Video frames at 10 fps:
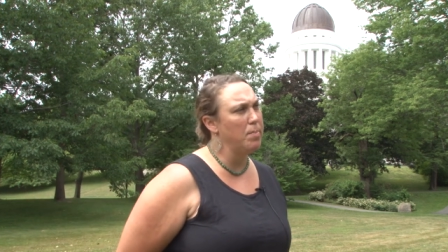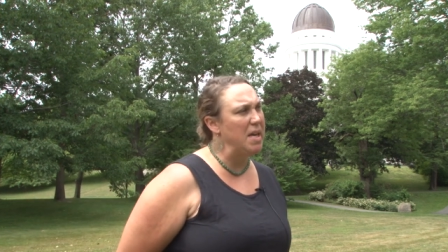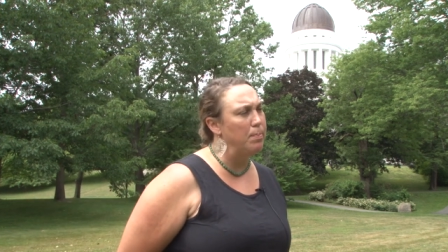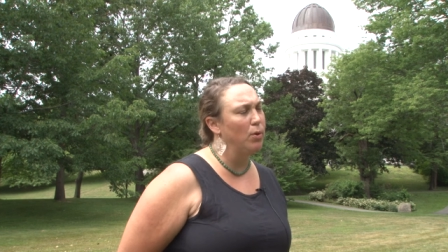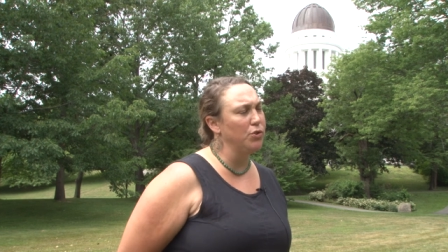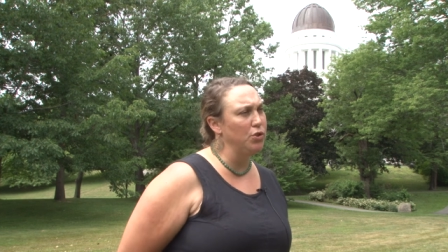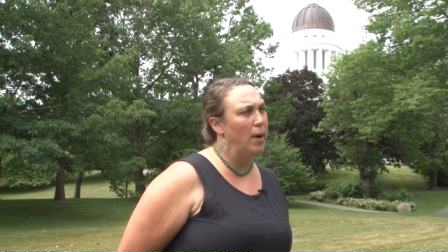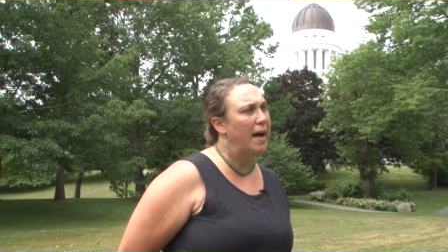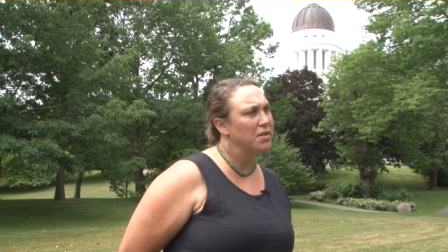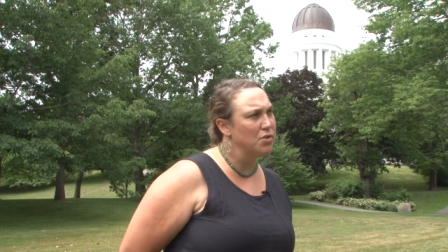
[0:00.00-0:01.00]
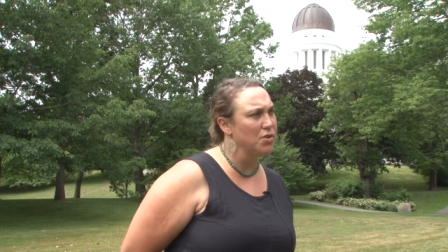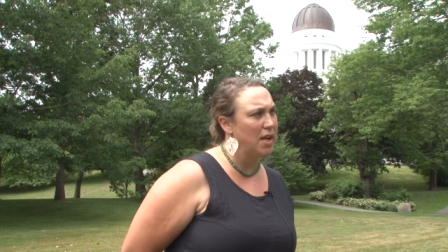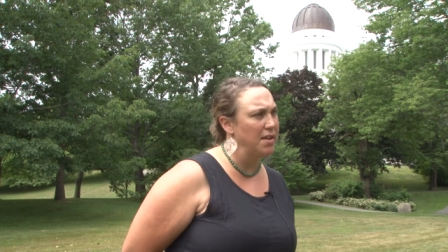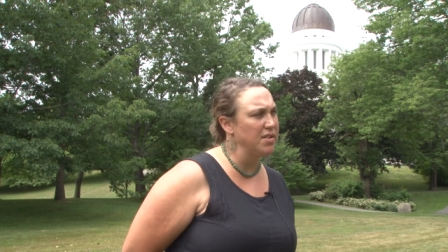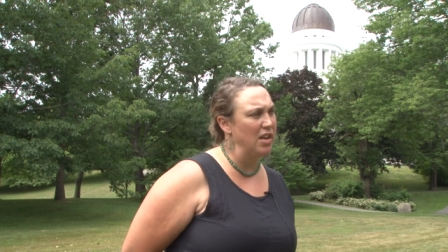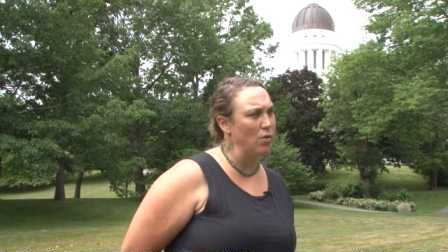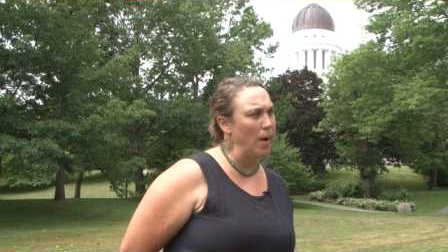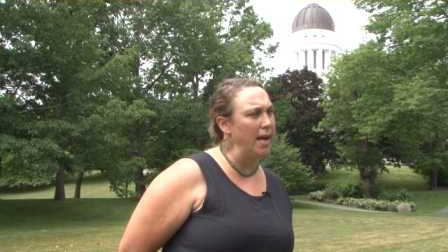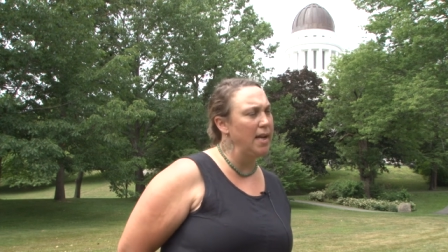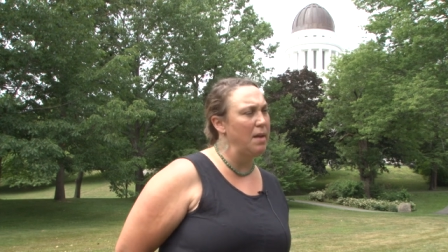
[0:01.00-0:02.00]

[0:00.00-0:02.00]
people to exercise their right